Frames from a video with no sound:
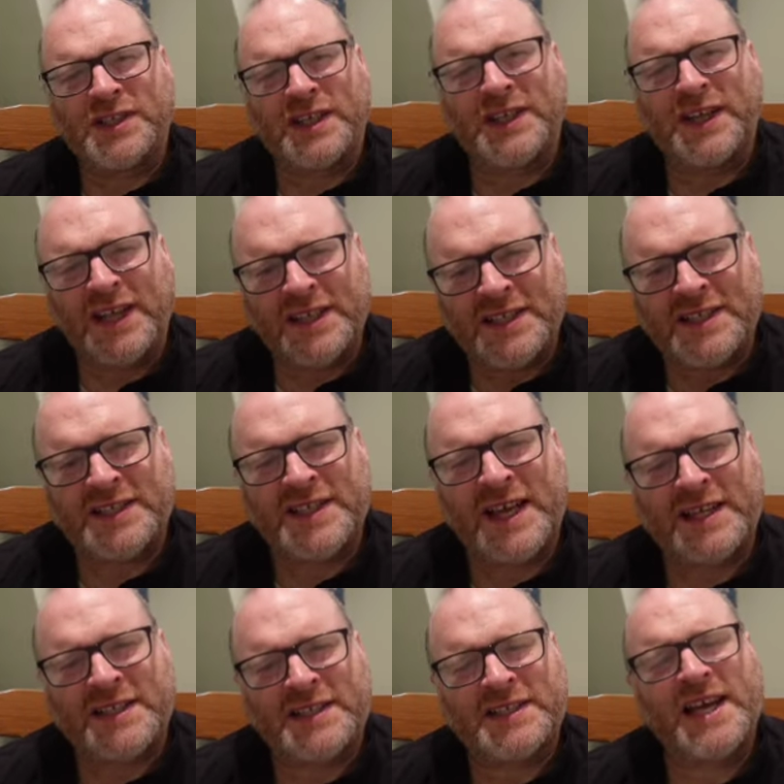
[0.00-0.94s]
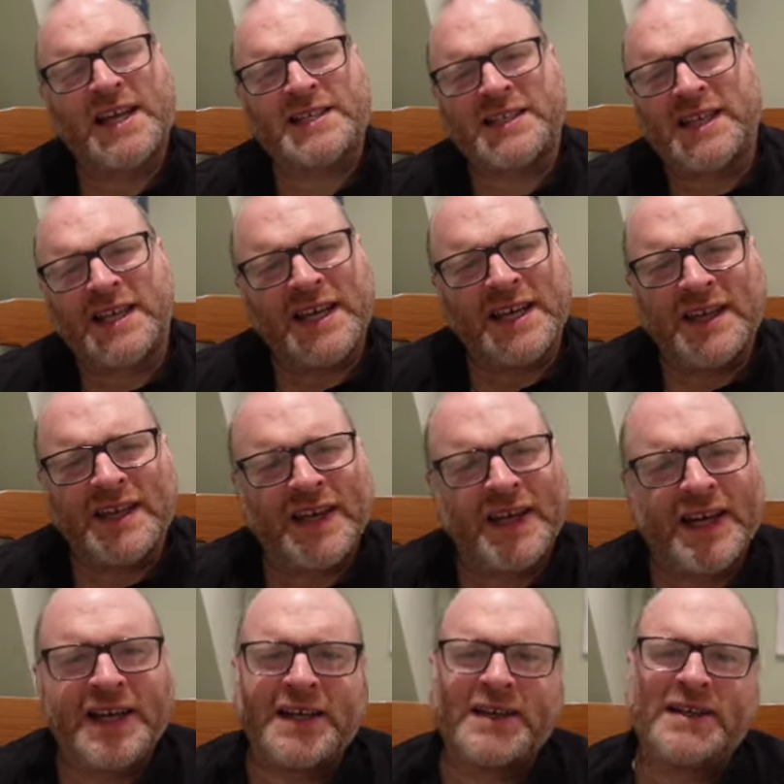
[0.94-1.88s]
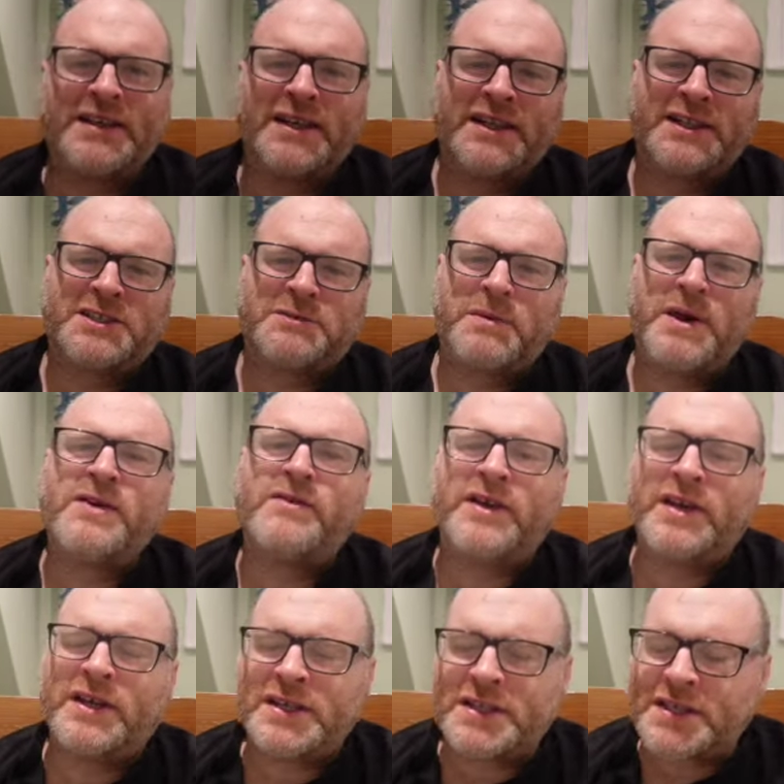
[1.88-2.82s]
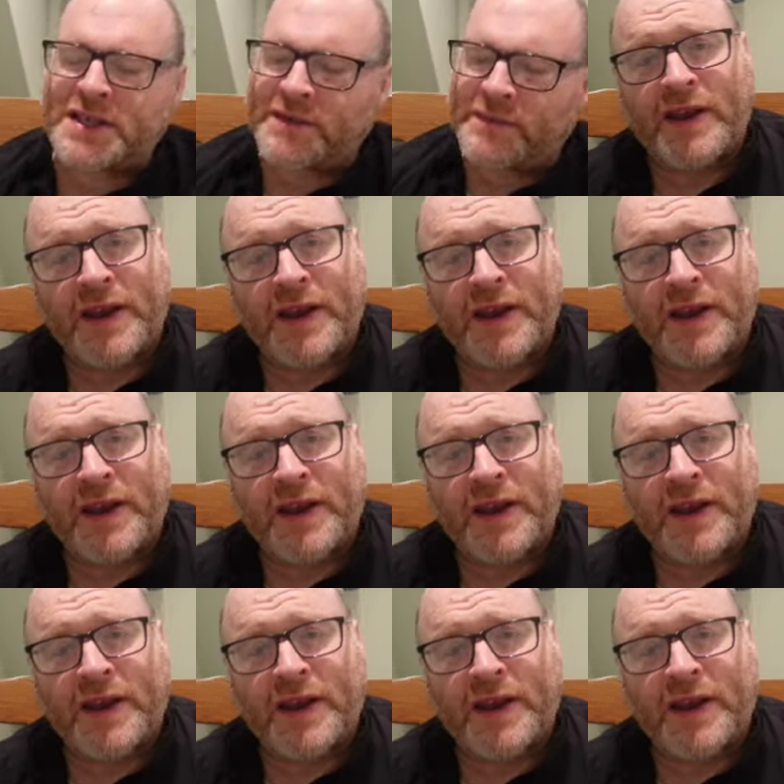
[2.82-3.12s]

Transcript: and unsettling experience.